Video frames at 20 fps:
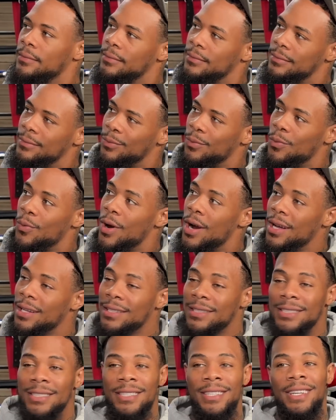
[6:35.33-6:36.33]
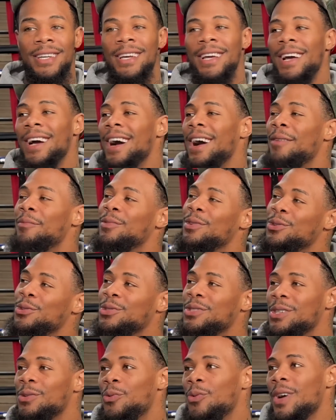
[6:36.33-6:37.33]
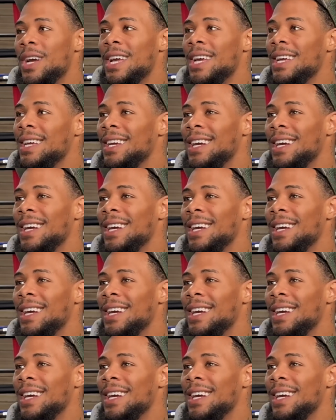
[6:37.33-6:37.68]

What? I'm losing weight.